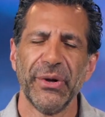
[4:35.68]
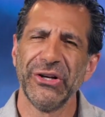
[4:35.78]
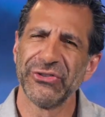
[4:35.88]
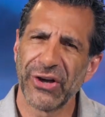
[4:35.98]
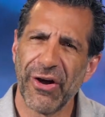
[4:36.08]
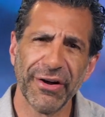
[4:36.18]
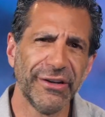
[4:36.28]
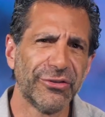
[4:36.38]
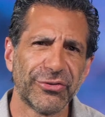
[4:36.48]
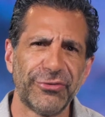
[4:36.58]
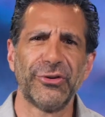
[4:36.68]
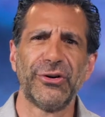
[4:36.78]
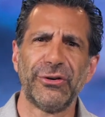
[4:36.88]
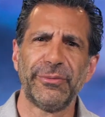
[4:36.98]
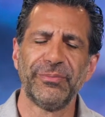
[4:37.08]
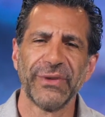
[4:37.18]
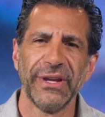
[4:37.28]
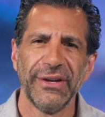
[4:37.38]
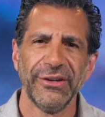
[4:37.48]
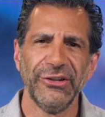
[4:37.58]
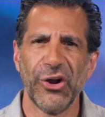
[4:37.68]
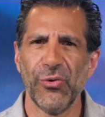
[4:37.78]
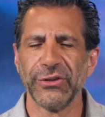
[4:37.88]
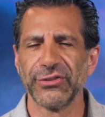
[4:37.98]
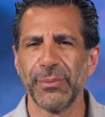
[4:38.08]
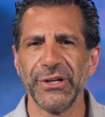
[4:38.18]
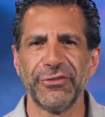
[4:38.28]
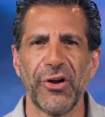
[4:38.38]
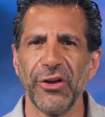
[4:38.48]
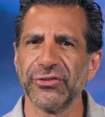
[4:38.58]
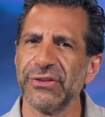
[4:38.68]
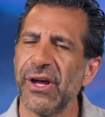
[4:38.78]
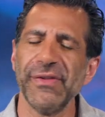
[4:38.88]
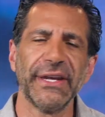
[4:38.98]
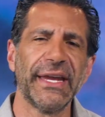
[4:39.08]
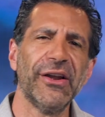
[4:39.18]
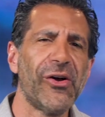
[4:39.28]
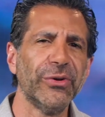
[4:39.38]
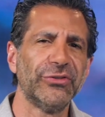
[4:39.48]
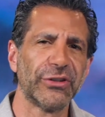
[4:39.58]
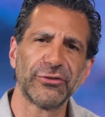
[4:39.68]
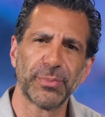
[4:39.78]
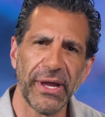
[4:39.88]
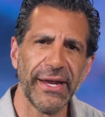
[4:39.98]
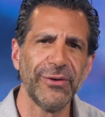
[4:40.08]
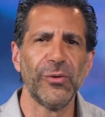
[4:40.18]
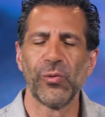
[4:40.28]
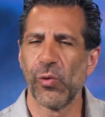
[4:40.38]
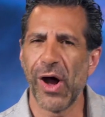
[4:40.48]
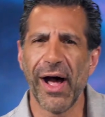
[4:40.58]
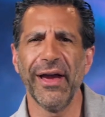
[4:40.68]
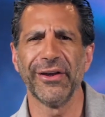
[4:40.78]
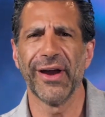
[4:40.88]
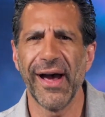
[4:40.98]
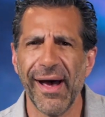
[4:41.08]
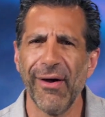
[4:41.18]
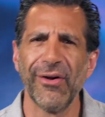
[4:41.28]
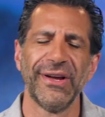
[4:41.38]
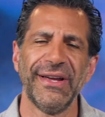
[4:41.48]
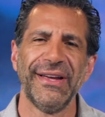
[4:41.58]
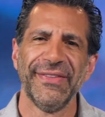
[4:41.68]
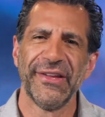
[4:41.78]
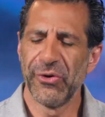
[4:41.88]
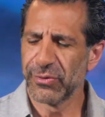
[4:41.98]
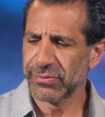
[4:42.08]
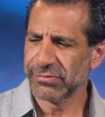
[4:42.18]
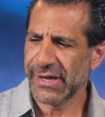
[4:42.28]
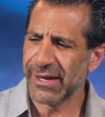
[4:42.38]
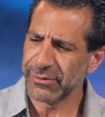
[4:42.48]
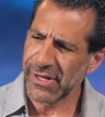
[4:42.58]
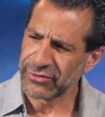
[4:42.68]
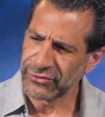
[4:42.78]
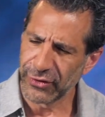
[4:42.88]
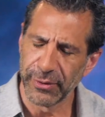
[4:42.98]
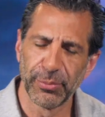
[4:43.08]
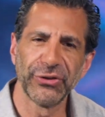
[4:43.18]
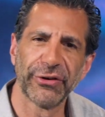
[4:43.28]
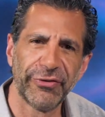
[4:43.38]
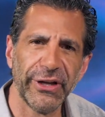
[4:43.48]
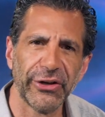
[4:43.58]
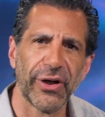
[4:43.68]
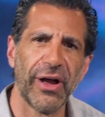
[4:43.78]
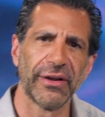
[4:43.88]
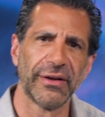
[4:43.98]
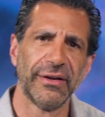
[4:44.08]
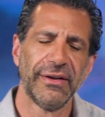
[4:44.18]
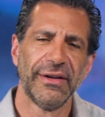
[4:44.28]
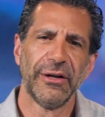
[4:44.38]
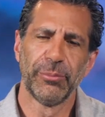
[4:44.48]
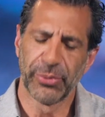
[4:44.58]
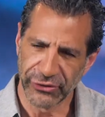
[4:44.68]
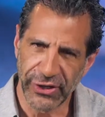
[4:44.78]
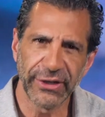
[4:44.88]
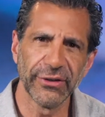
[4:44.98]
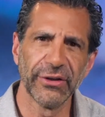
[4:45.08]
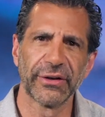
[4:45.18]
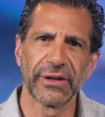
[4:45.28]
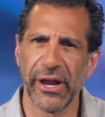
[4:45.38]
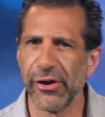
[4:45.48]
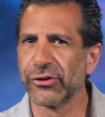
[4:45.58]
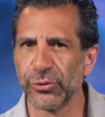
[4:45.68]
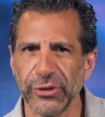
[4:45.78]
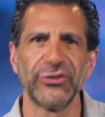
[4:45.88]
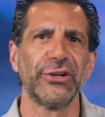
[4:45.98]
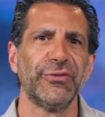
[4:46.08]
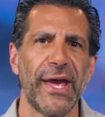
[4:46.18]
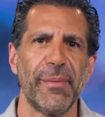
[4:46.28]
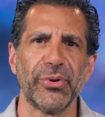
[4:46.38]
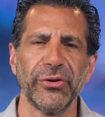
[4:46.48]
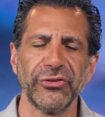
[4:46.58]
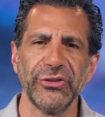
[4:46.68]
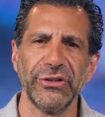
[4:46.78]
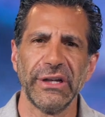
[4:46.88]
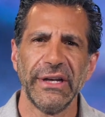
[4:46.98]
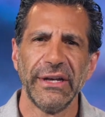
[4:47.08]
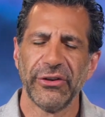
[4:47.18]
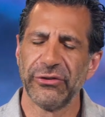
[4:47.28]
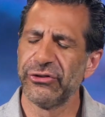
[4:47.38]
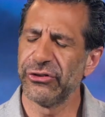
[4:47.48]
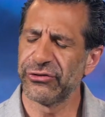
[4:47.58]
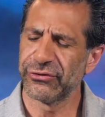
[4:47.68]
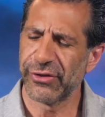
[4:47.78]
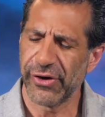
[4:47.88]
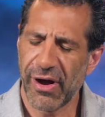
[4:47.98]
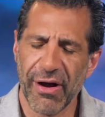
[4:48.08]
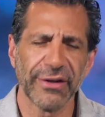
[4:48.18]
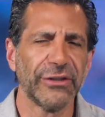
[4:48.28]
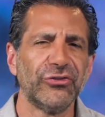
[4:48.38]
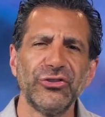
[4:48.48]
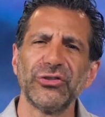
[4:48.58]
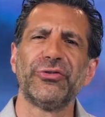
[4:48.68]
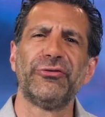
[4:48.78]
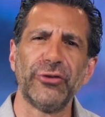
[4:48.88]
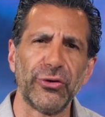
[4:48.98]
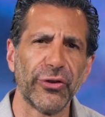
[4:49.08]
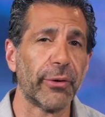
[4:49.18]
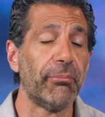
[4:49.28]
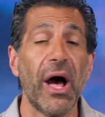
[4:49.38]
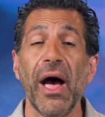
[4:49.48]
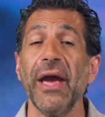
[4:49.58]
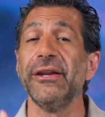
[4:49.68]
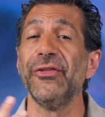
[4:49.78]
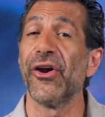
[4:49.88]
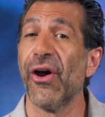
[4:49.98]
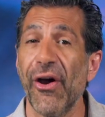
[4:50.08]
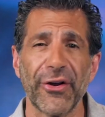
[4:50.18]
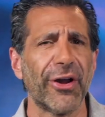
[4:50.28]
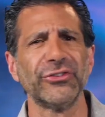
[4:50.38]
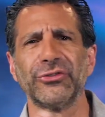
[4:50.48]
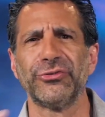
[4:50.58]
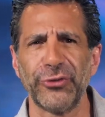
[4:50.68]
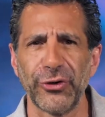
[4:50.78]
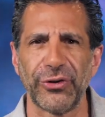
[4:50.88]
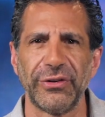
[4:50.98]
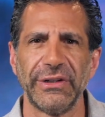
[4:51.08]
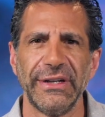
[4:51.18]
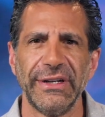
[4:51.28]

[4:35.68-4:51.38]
but his heart is full. You know, when somebody falls in love, they can't always explain why or how. They can't necessarily put their finger on a particular characteristic of that person. Their heart is just full. Their mind and their heart are just full